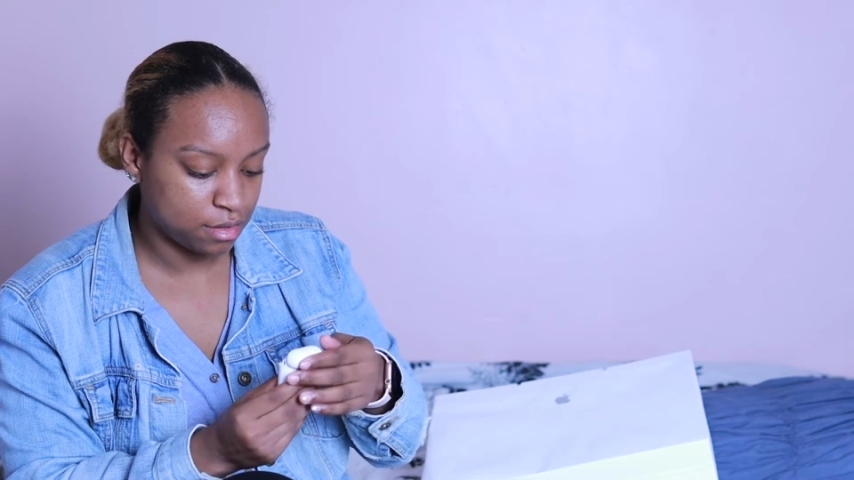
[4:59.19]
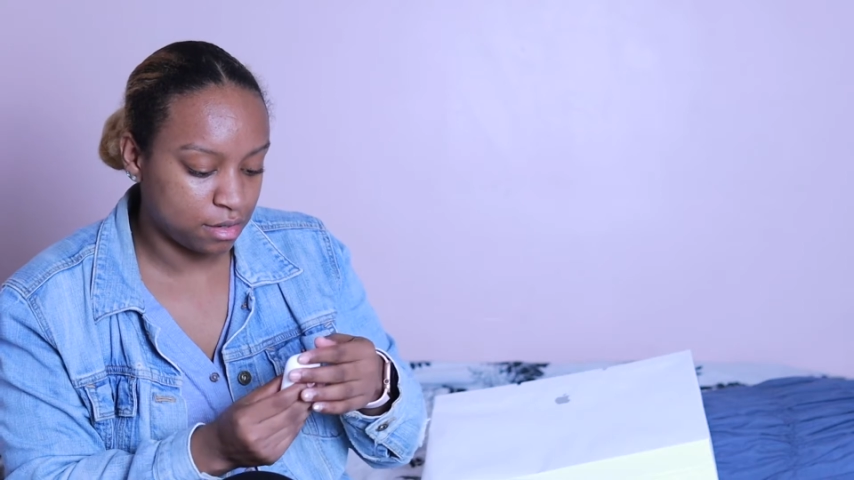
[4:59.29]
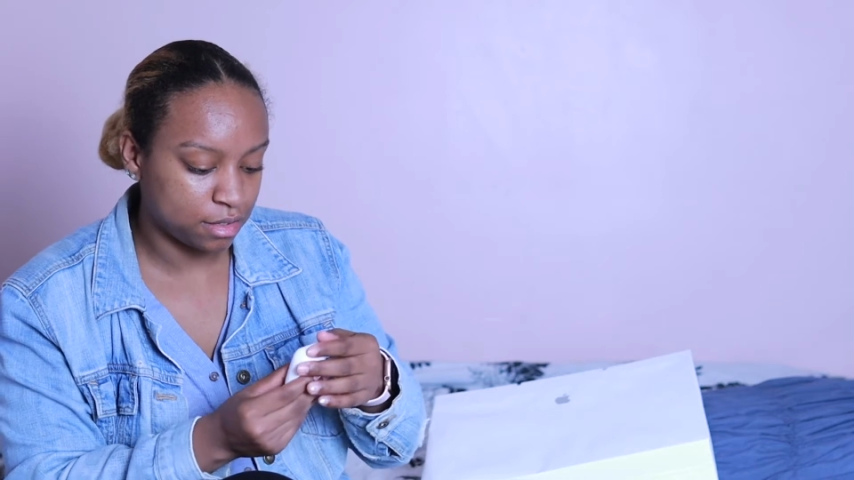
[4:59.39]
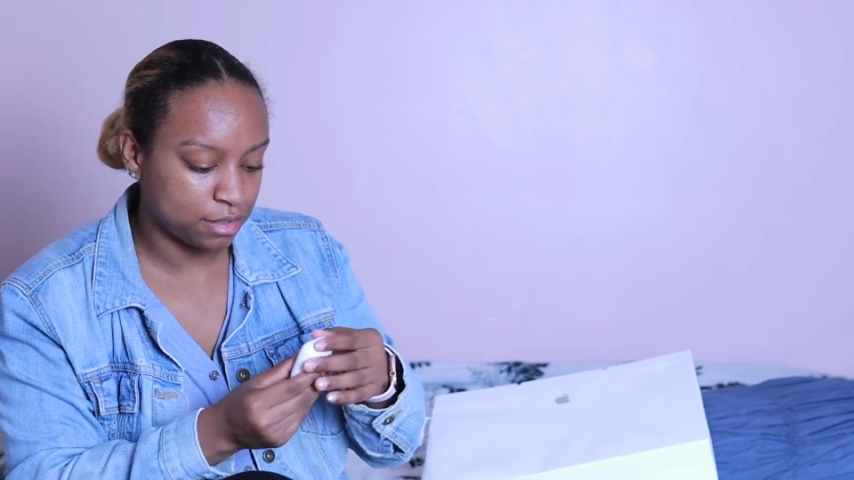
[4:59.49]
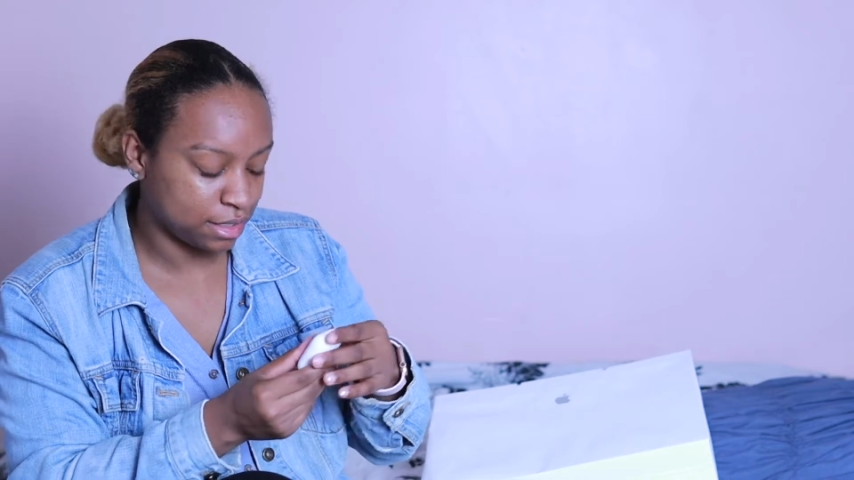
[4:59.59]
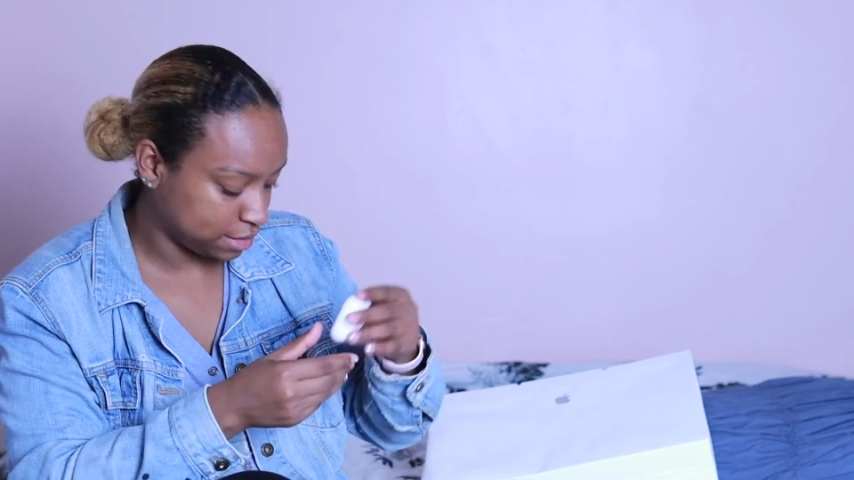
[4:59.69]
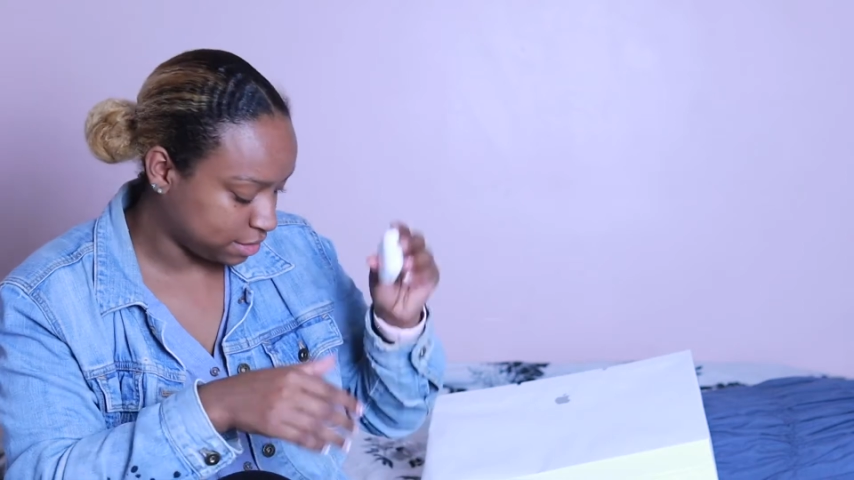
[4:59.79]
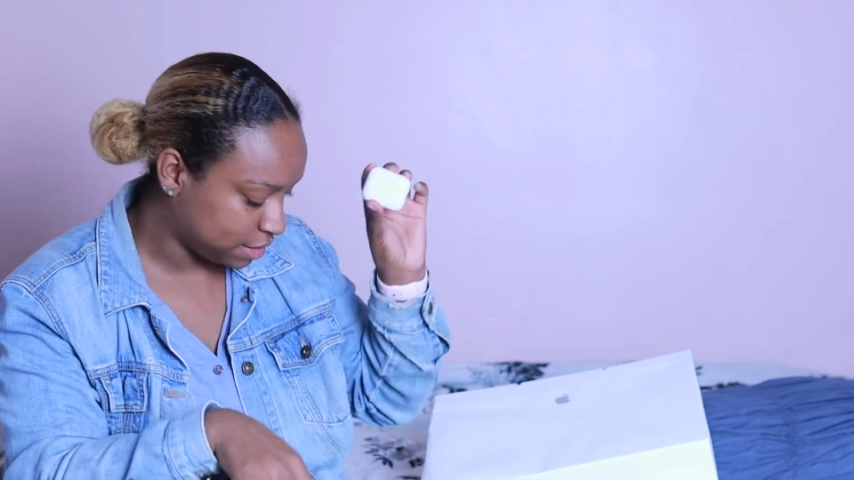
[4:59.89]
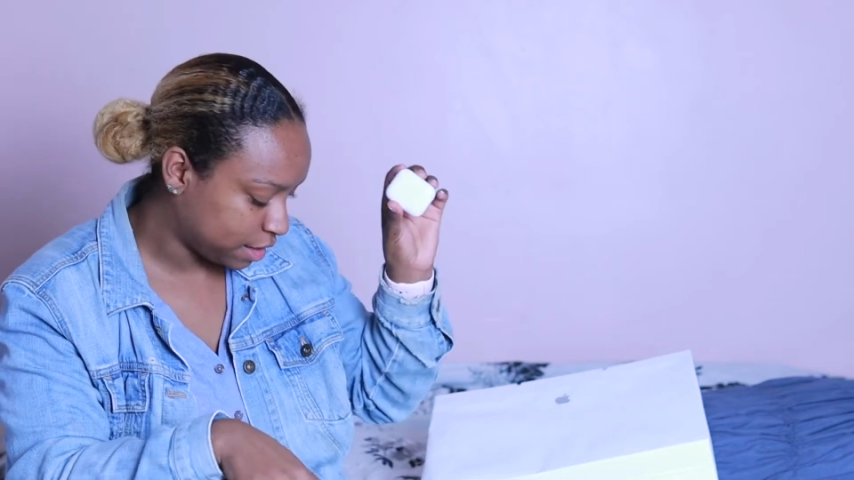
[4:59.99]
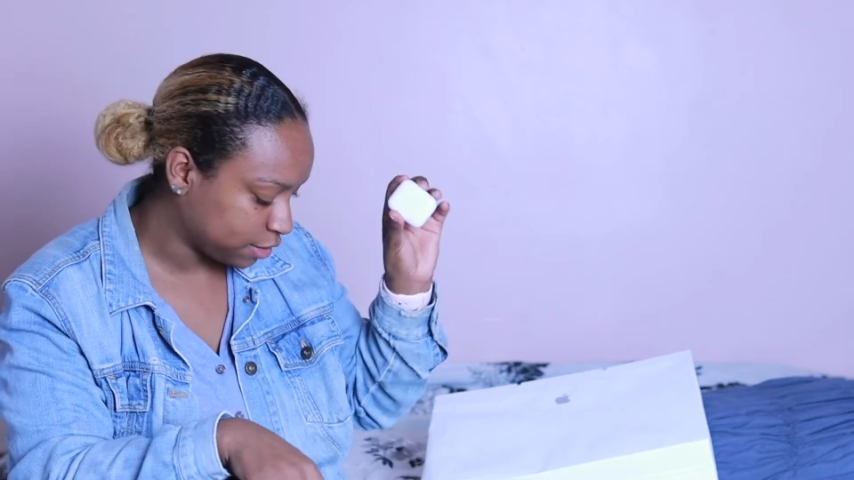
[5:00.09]
all
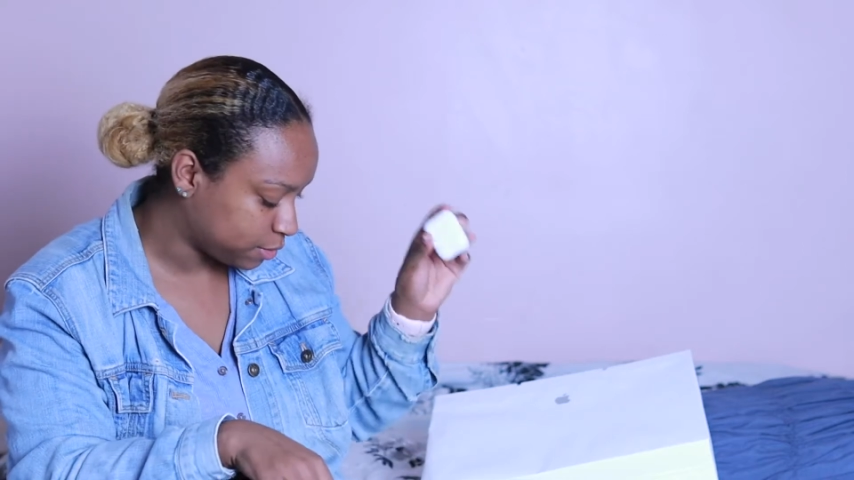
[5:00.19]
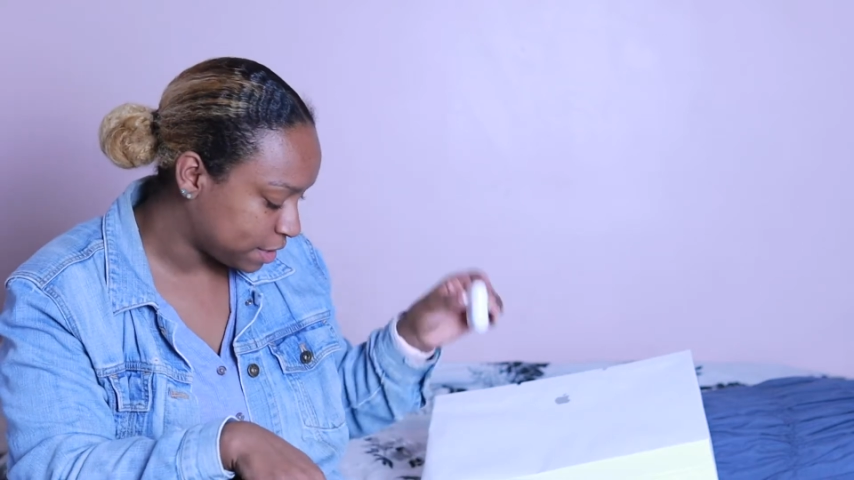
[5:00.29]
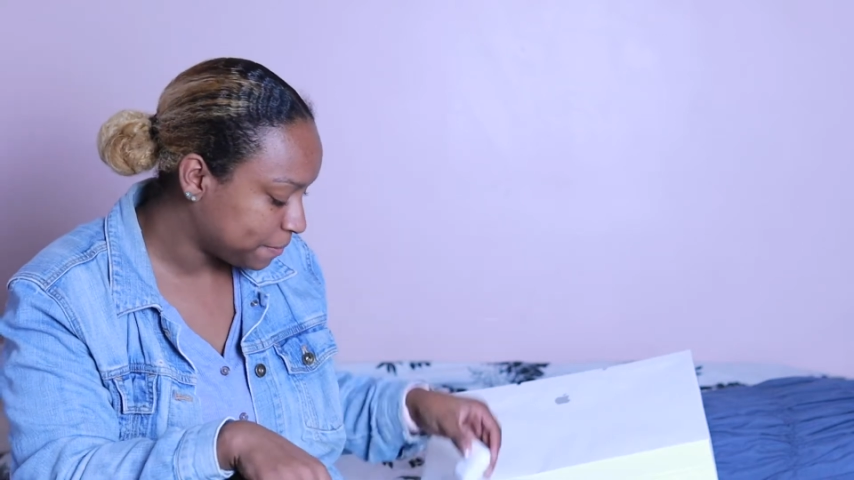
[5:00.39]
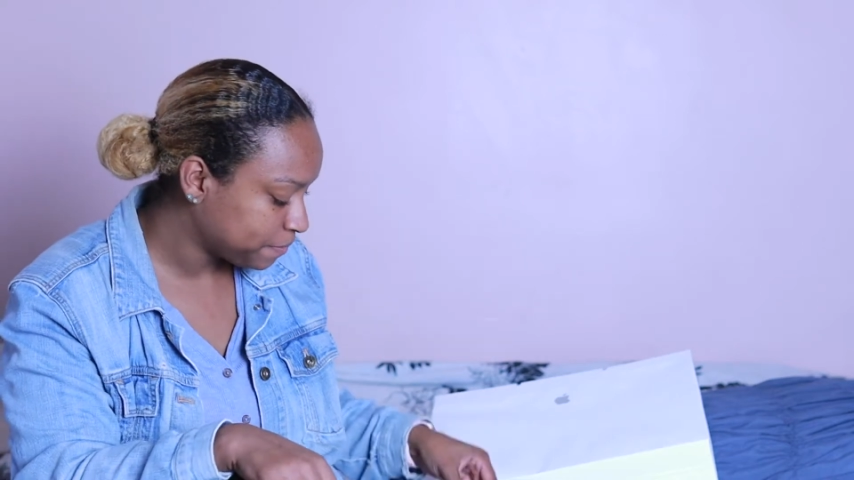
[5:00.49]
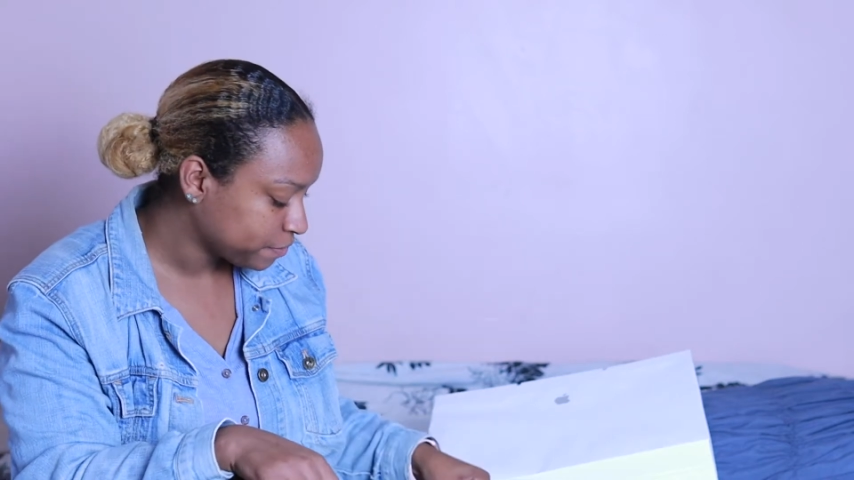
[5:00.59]
connected and out the way,